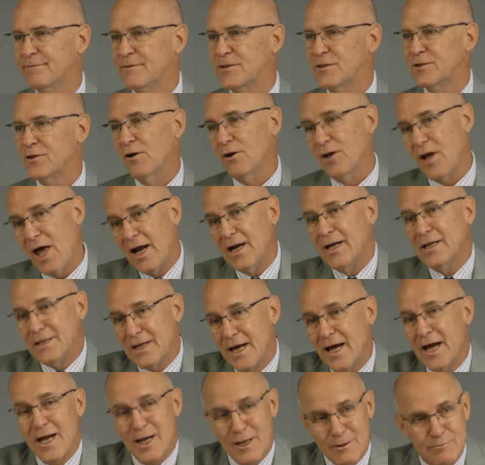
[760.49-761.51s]
So a lot of
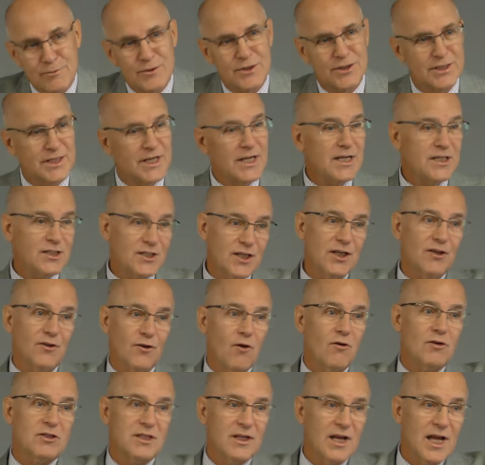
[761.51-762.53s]
times teaching
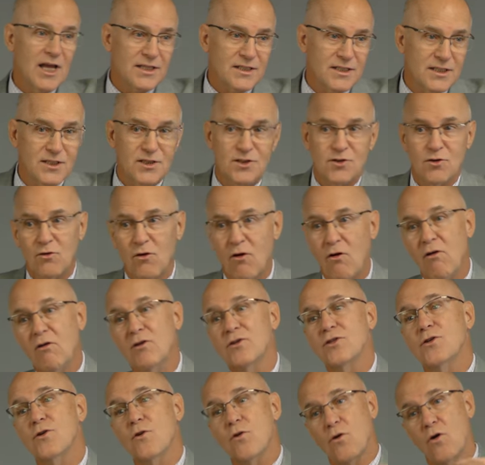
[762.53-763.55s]
those lessons
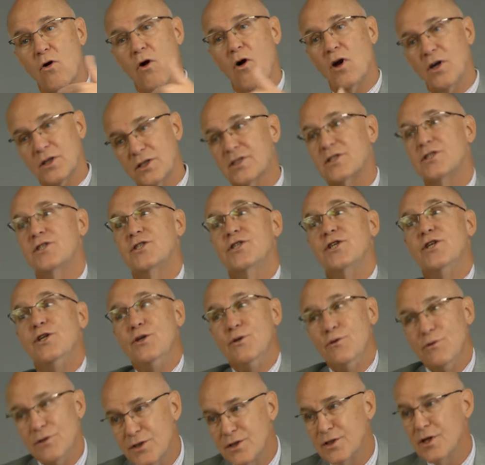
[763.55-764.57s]
also costs
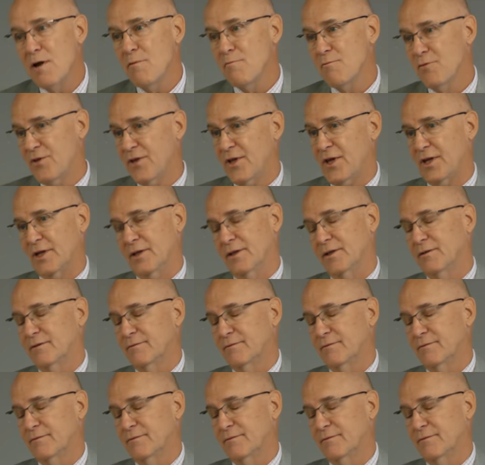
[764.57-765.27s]
you something.